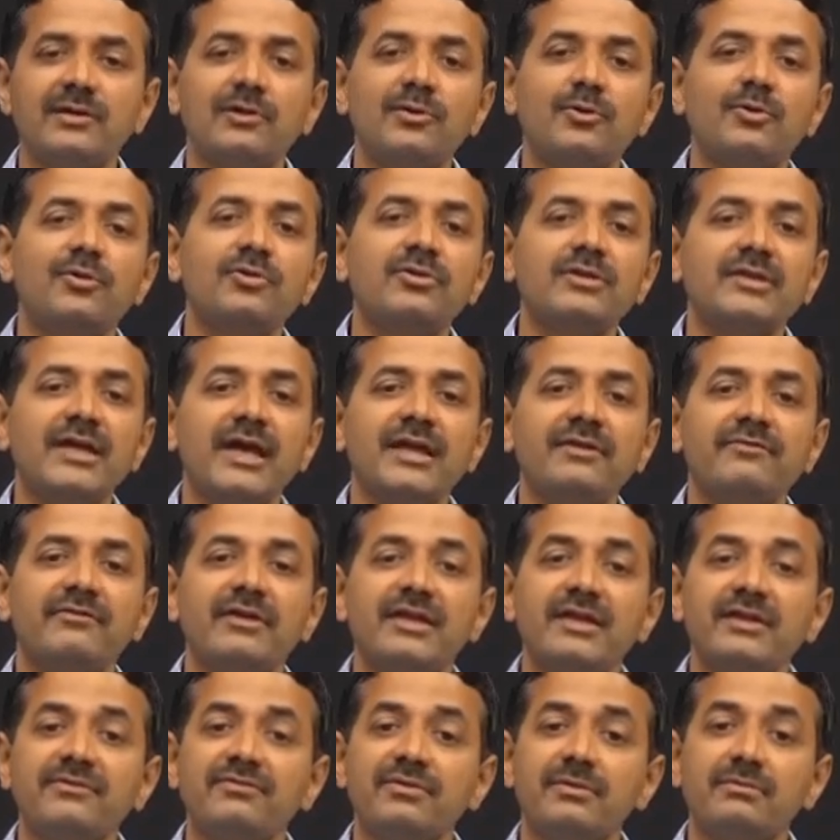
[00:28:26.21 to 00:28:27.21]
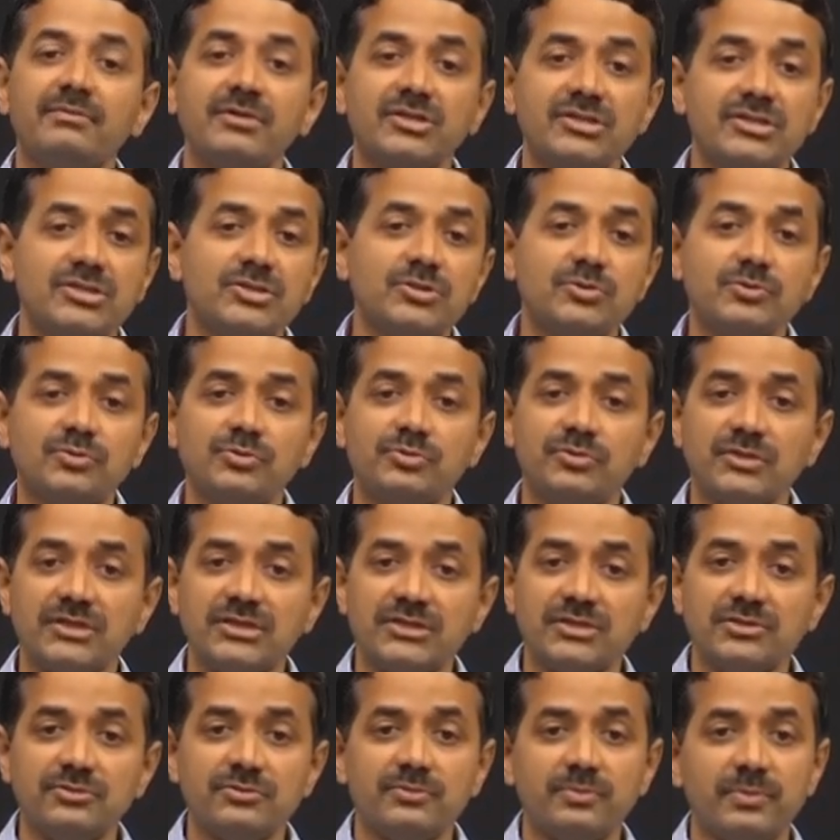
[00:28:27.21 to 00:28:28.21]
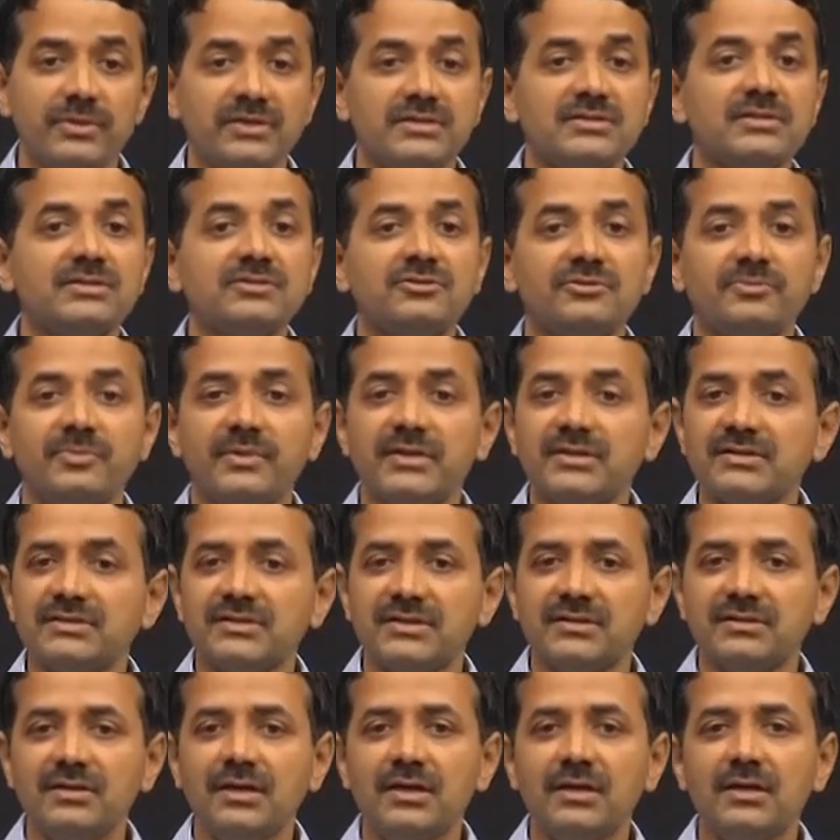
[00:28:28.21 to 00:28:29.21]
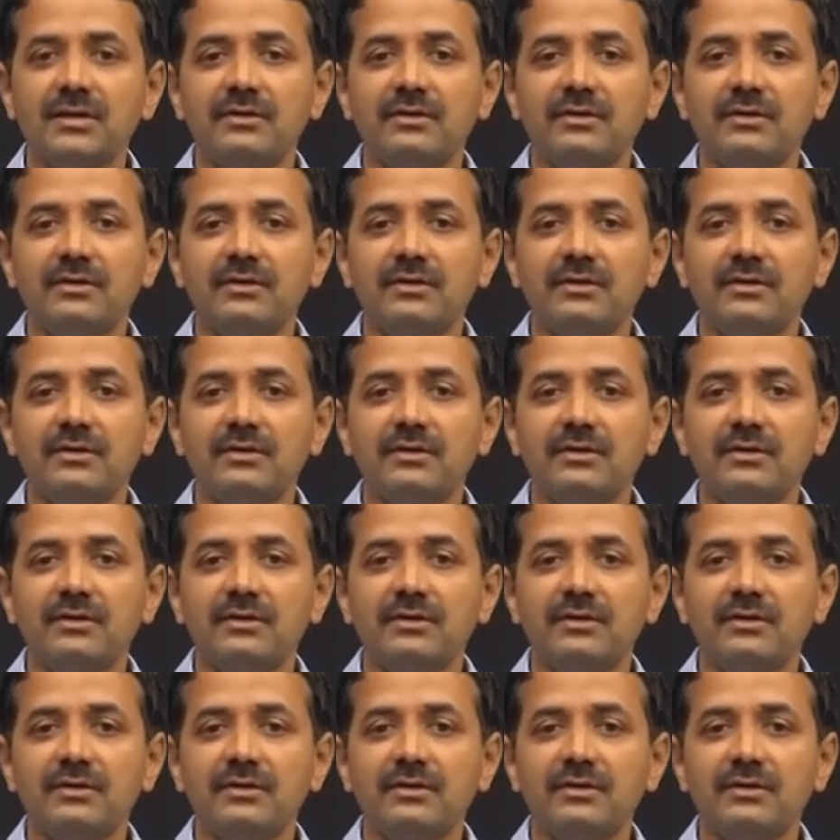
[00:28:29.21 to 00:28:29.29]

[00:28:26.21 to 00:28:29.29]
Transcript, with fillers: load can vary from tissue to tissue, person to person.